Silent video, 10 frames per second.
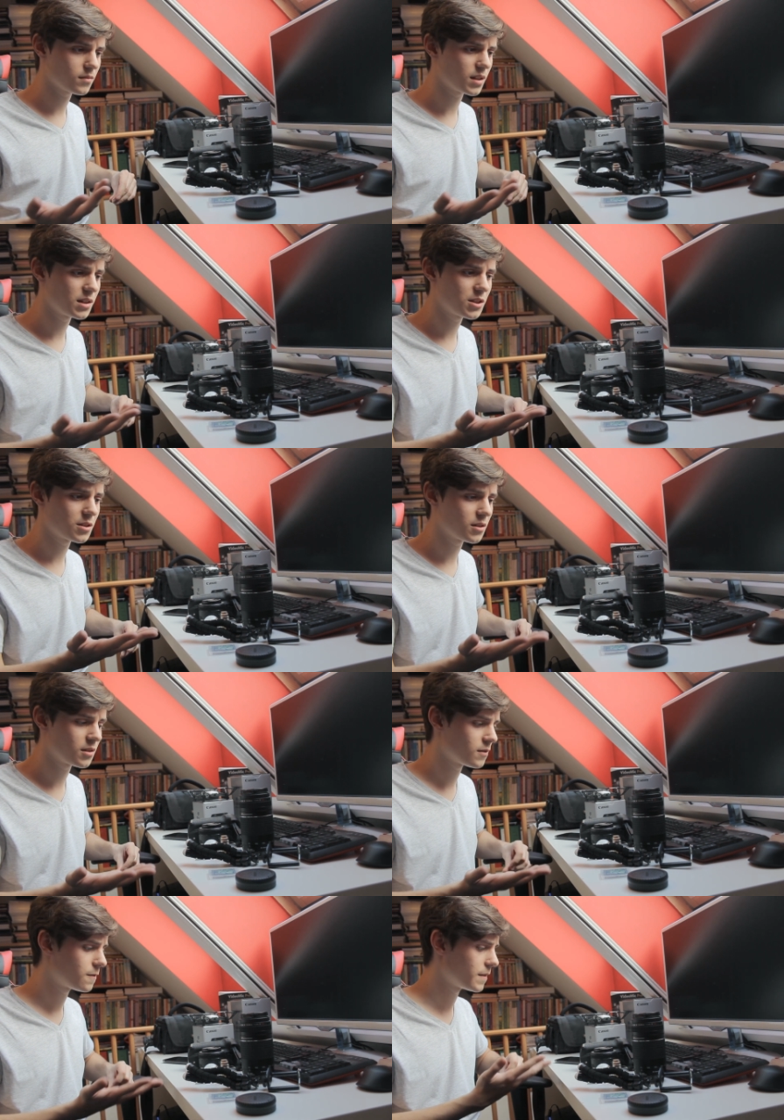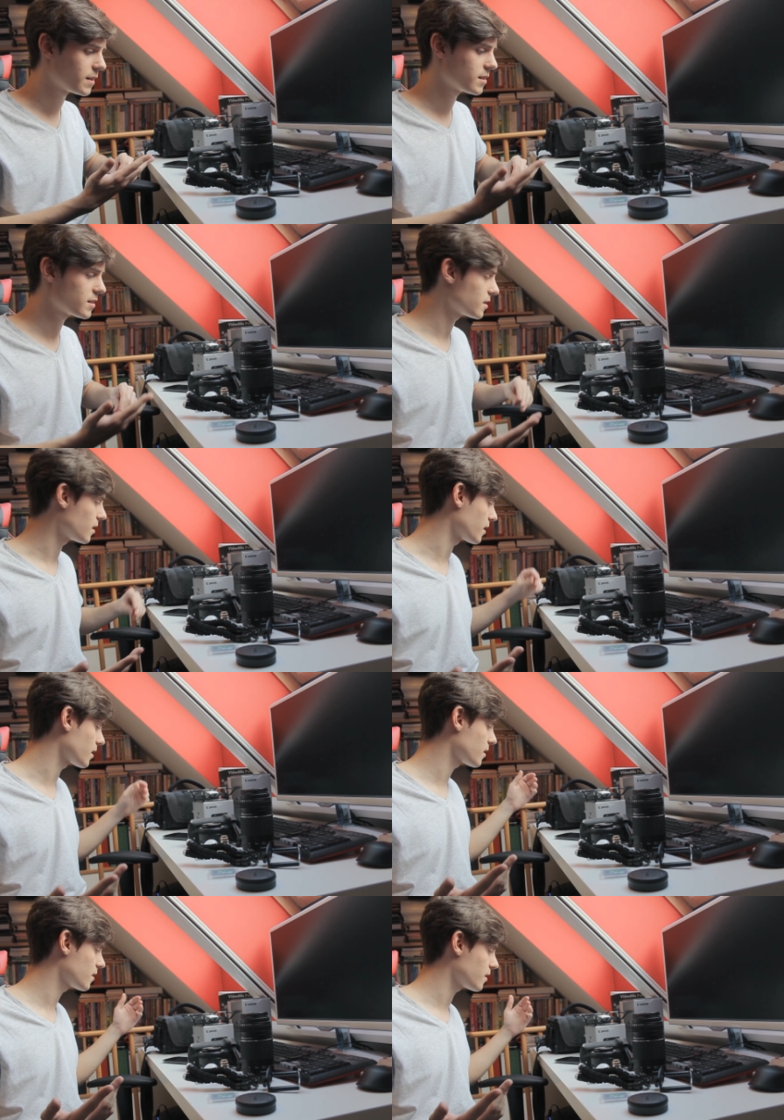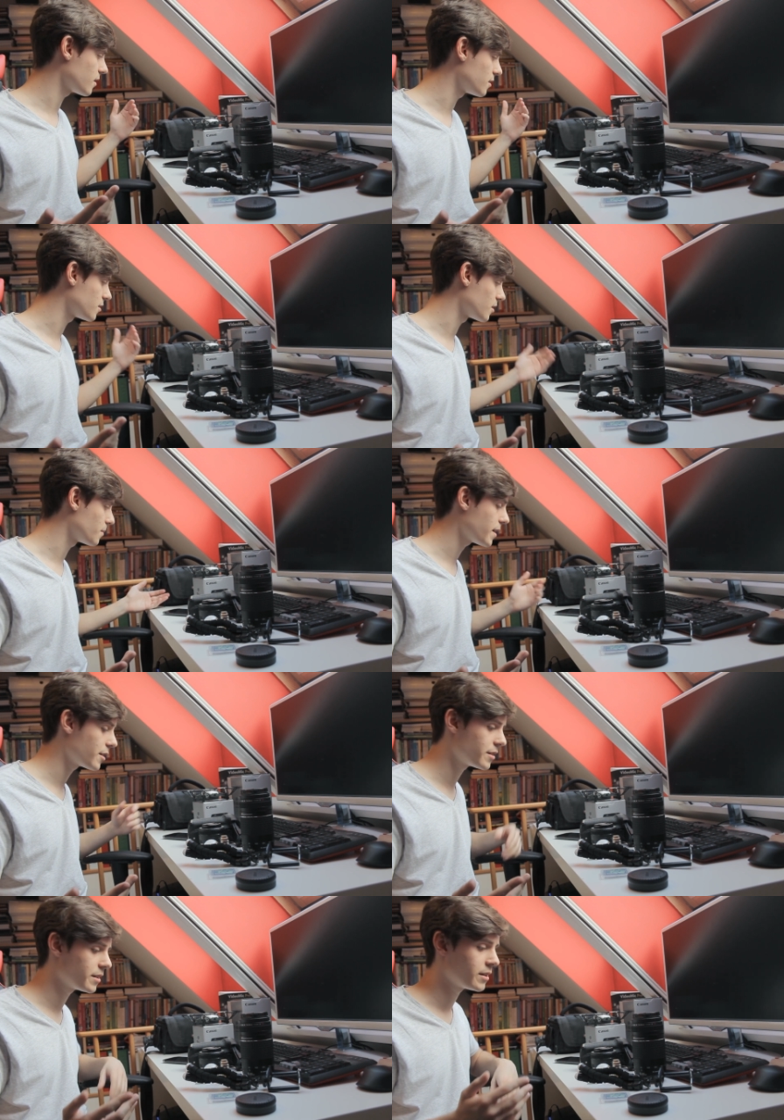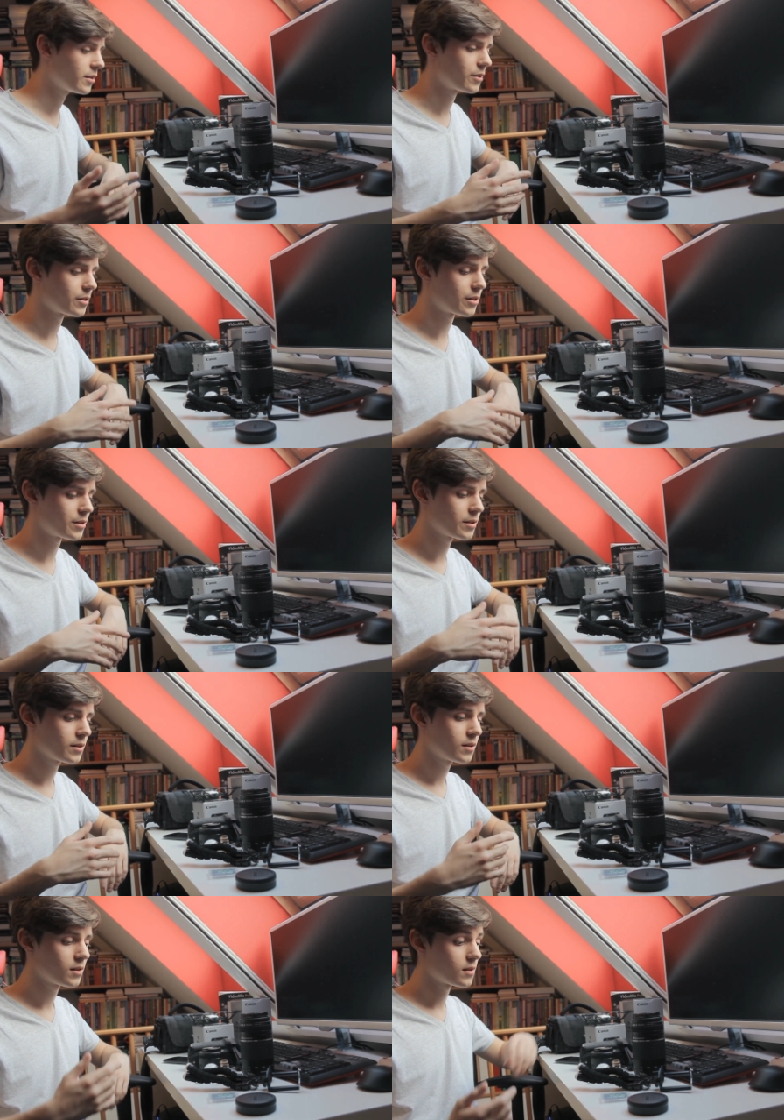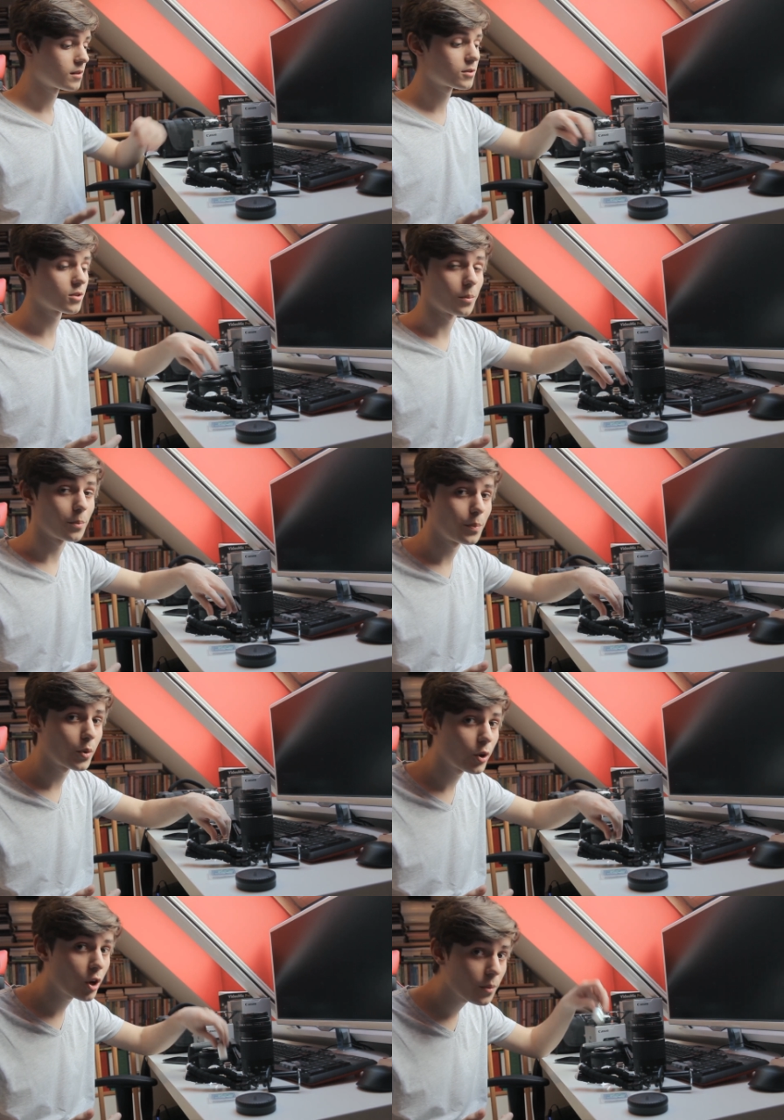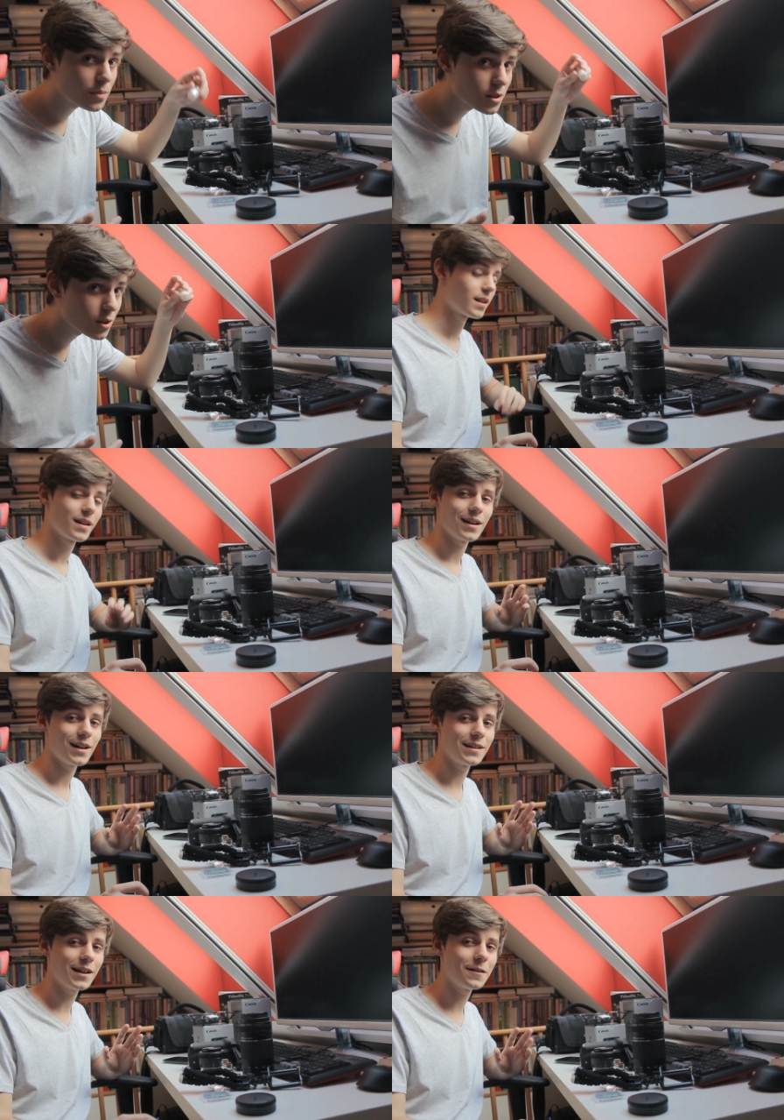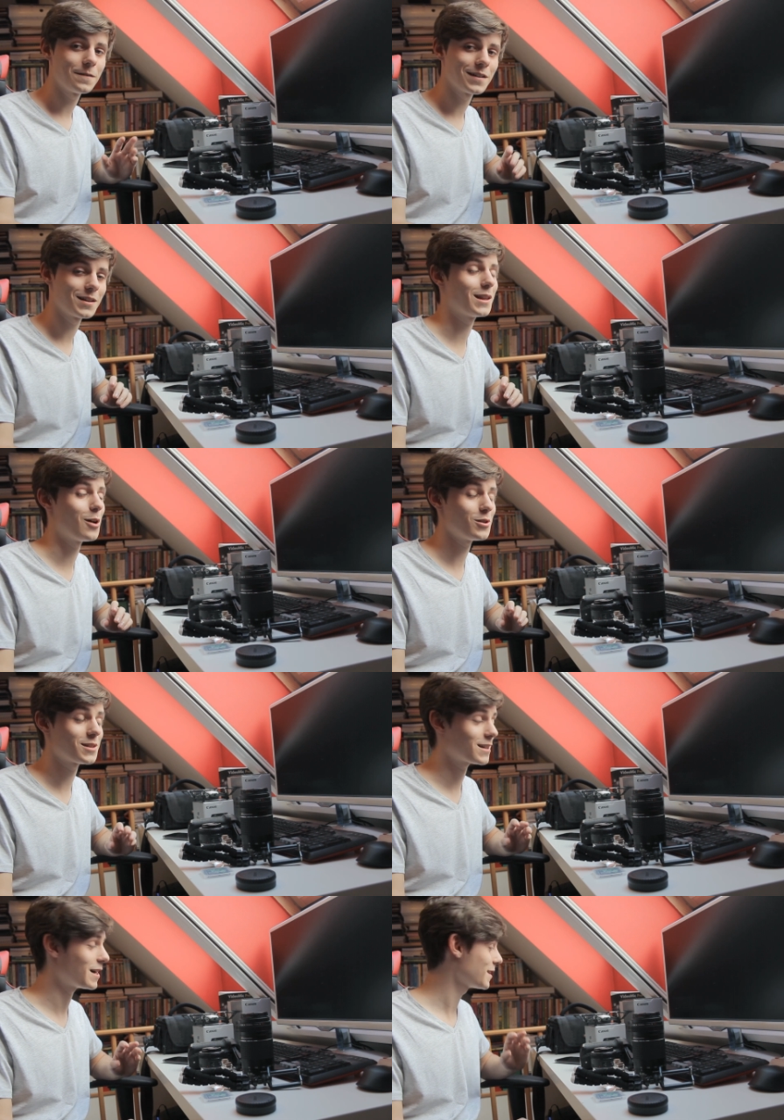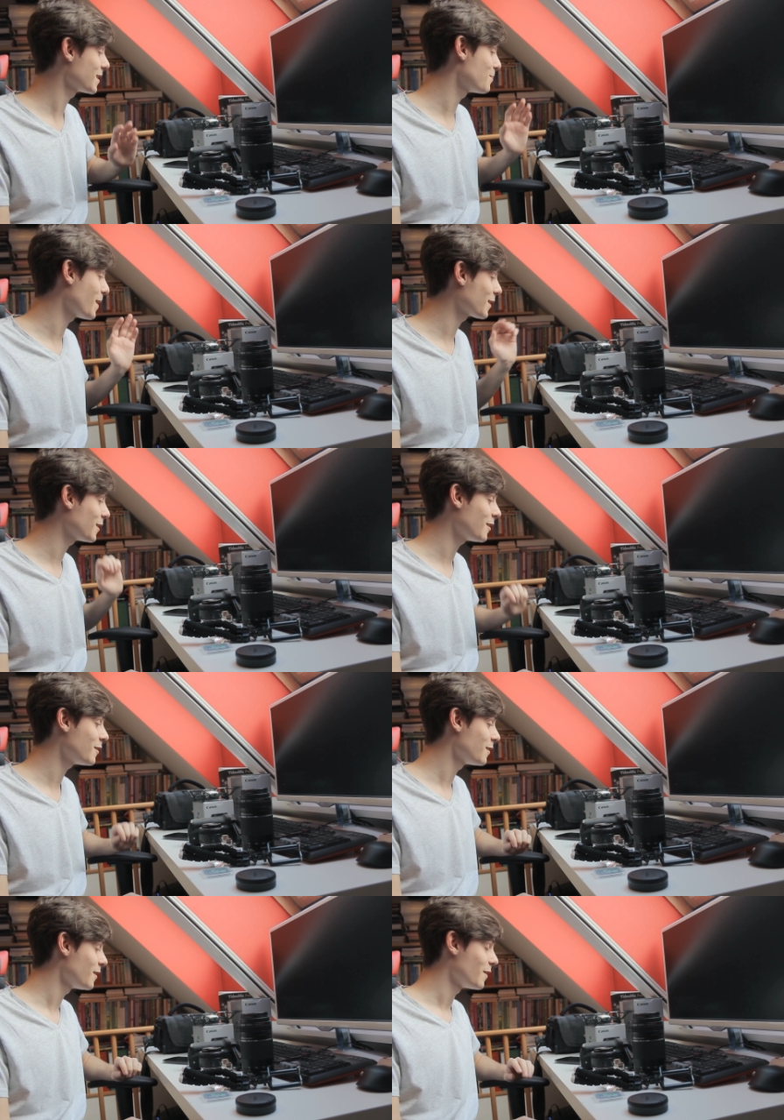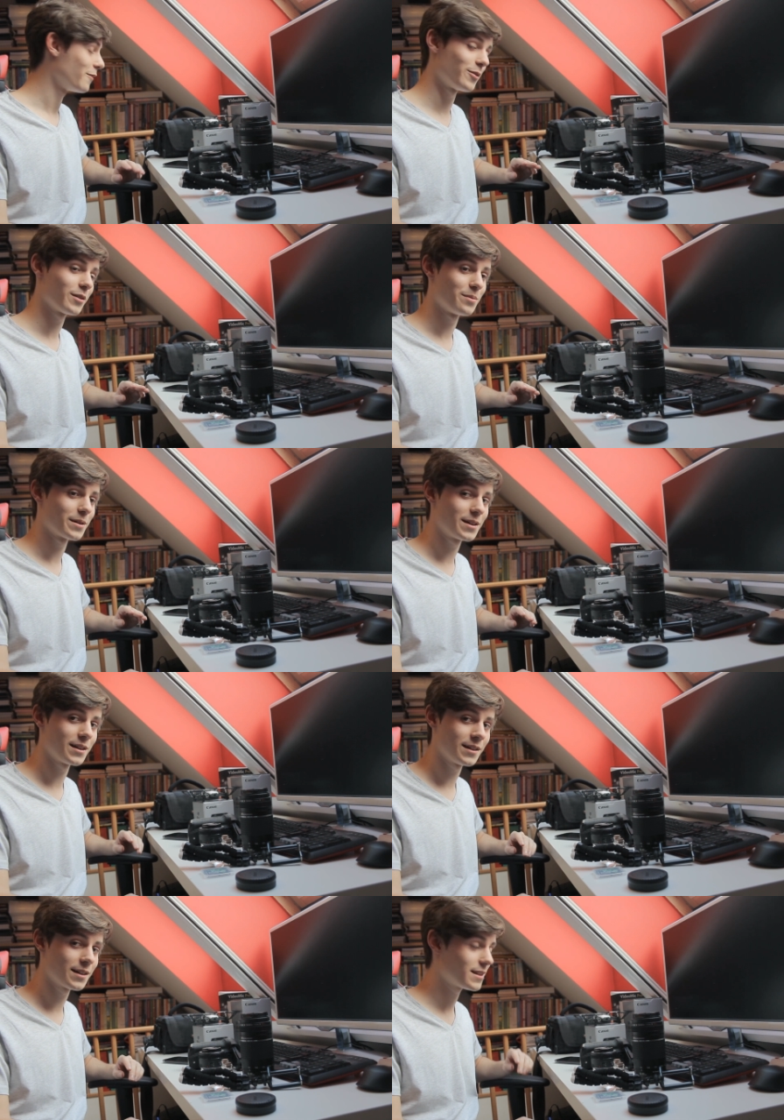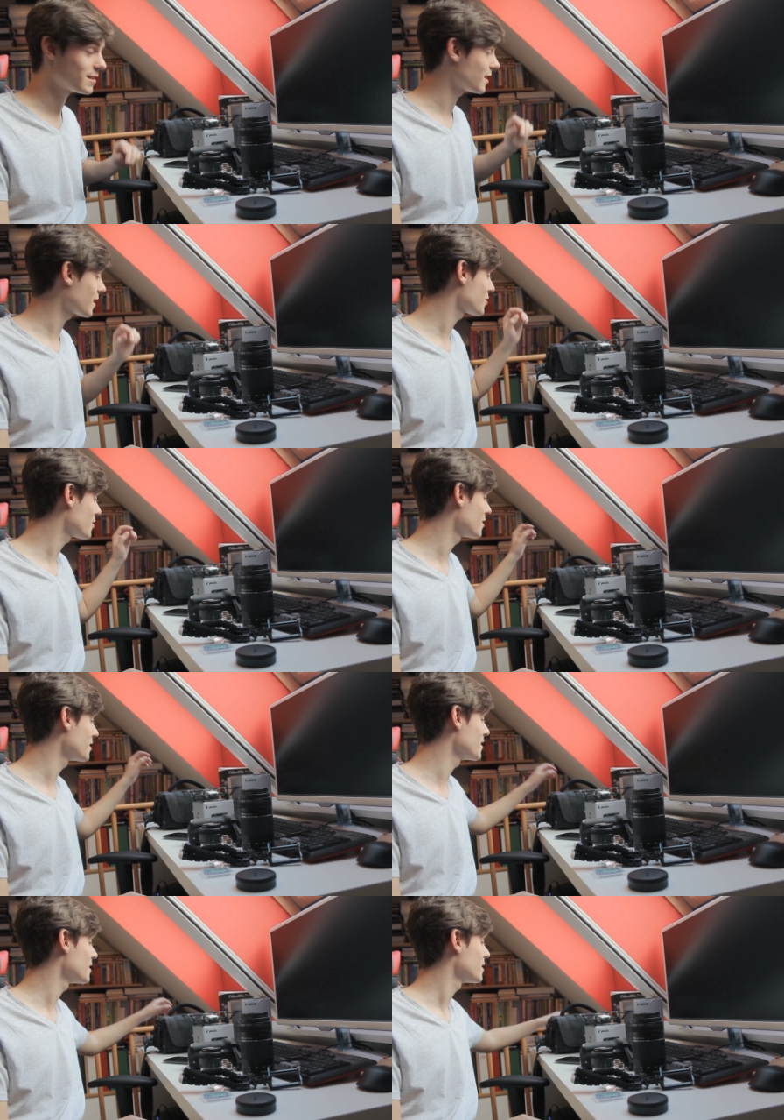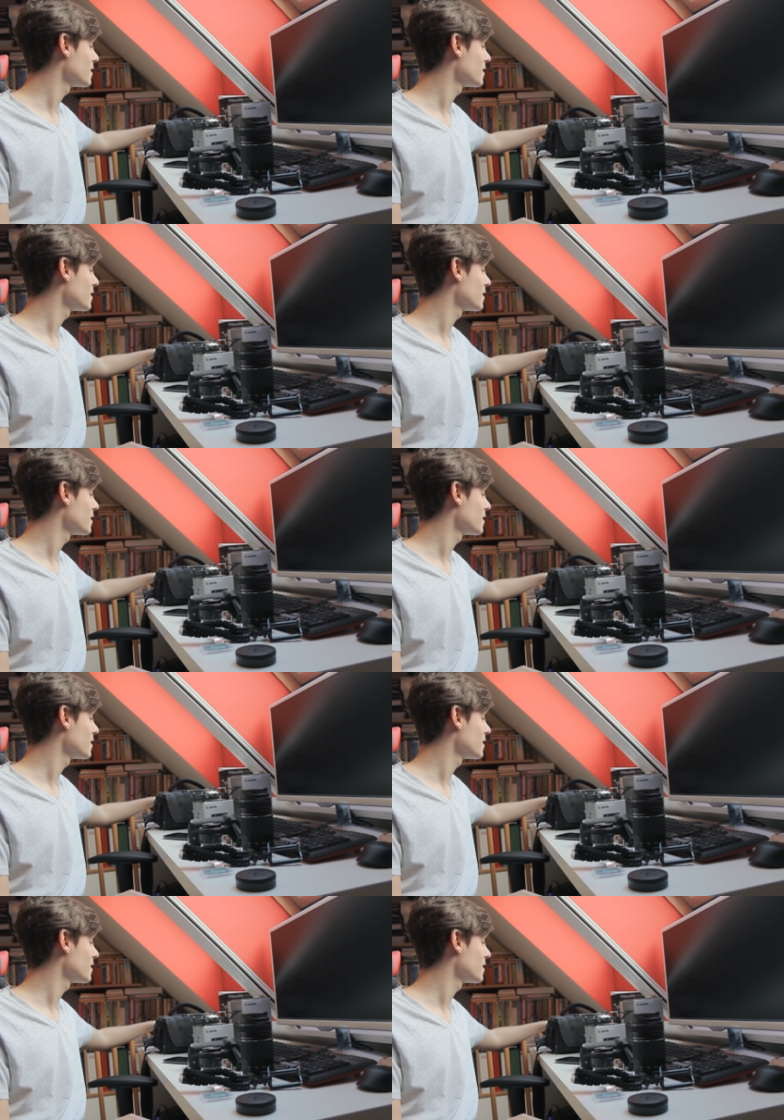additional things like additional battery or some props Another thing that I was hiding back there from the beginning is actually